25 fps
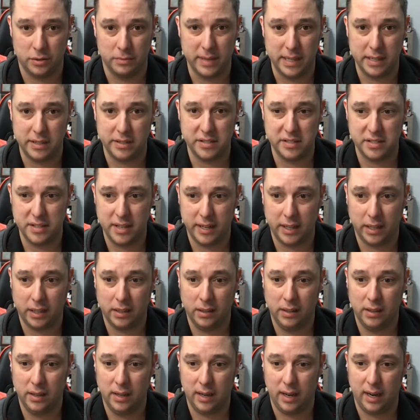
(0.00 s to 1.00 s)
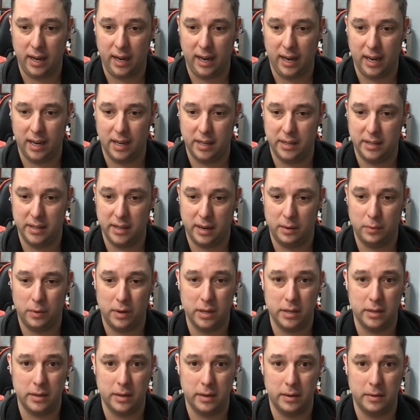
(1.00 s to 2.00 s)
tremendous there. and I
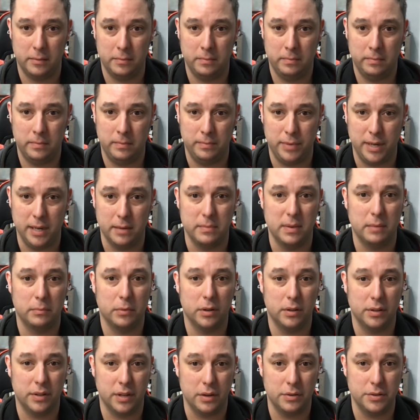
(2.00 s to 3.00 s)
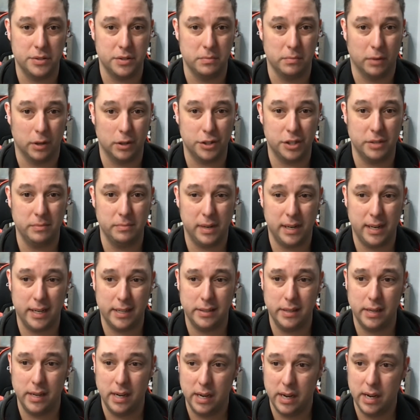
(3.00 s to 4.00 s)
wanted to be a member of the OSU marching
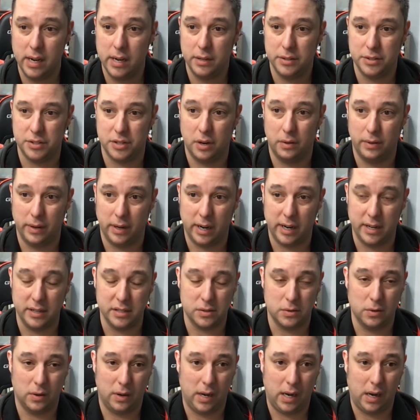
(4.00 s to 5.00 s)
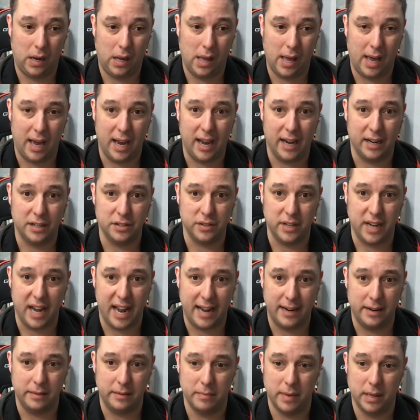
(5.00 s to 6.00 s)
band. So in high school, I actually
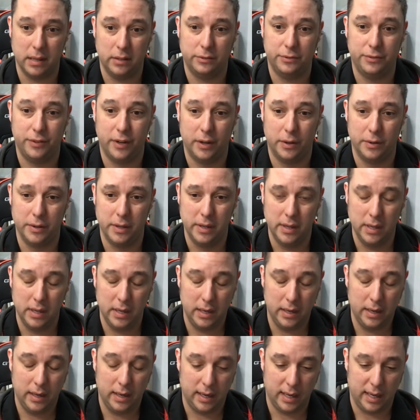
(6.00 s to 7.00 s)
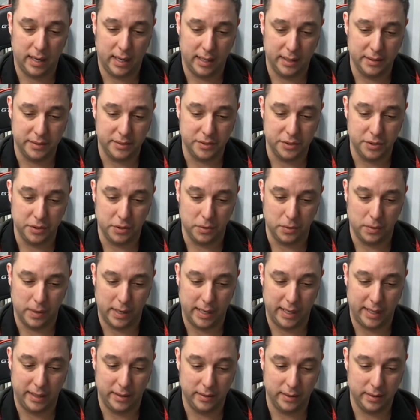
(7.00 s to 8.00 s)
added mellophone to
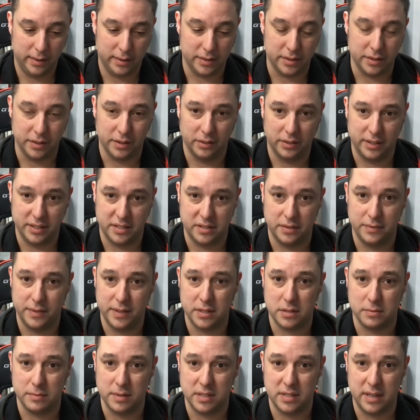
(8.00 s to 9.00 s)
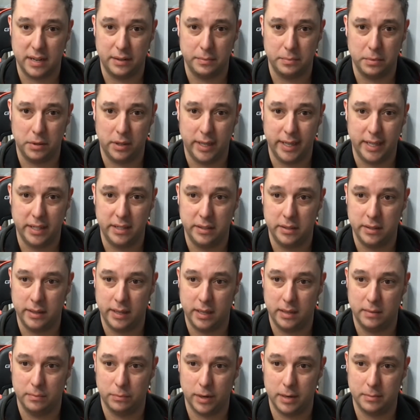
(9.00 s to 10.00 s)
the list of instruments that I played
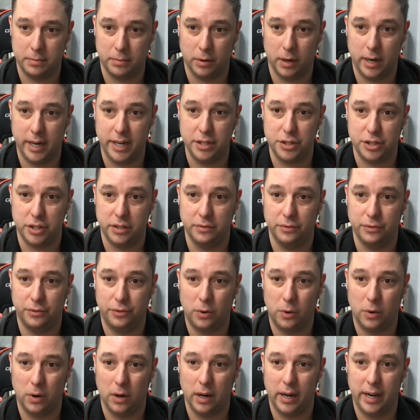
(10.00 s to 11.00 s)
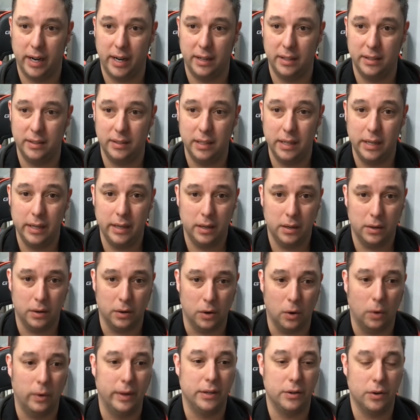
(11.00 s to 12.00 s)
in preparation for
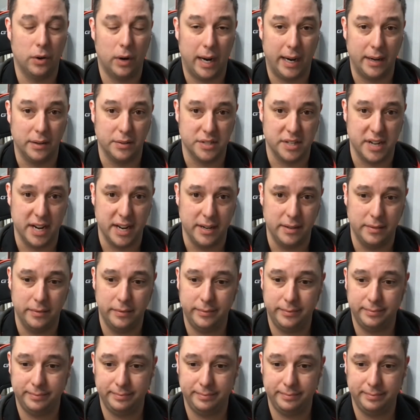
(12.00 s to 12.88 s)
going to Ohio State.